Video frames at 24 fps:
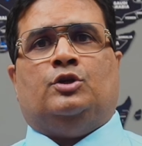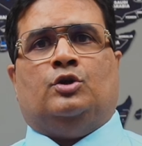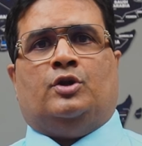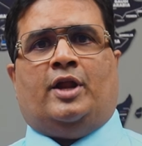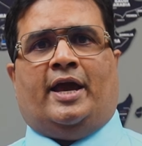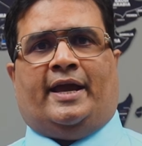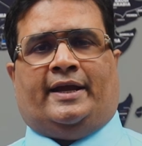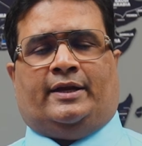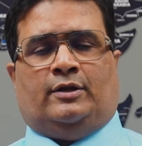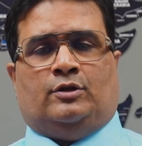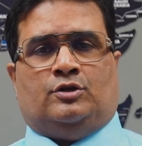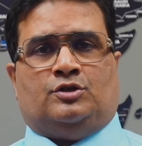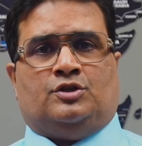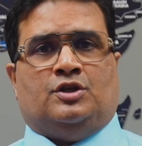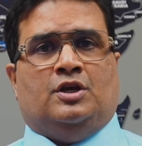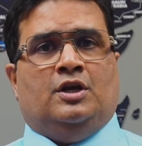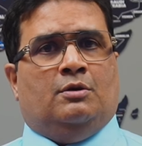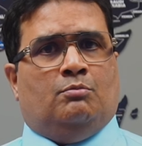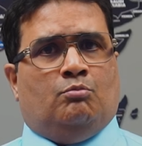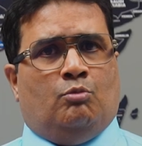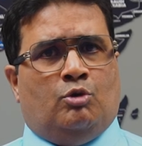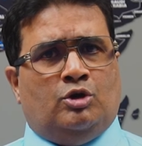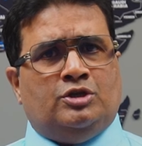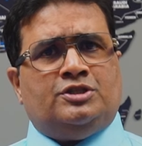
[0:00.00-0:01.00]
to diagnose.
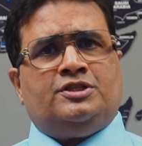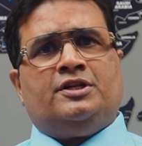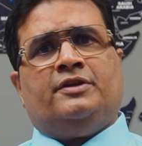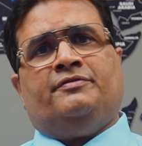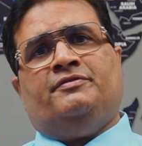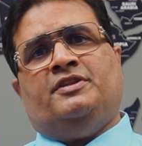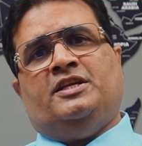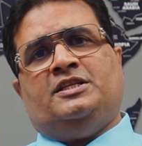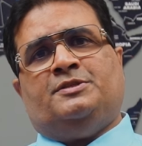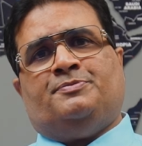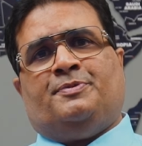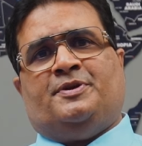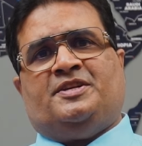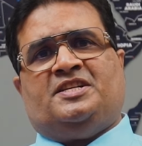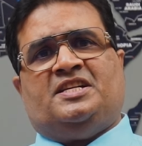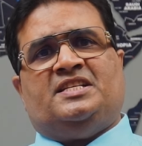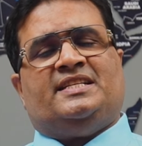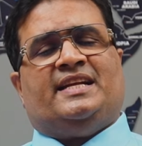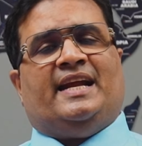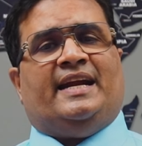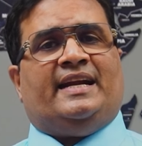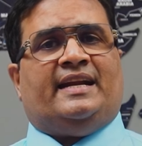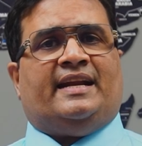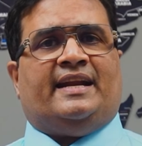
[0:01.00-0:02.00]
Most of these patients
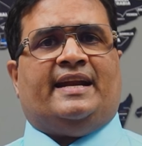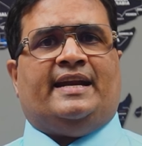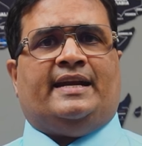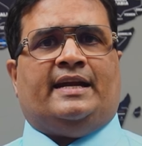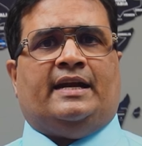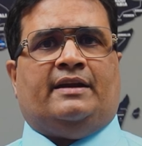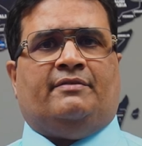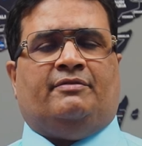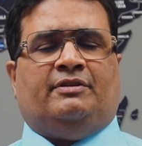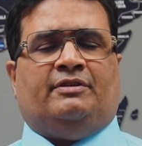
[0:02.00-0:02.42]
get treated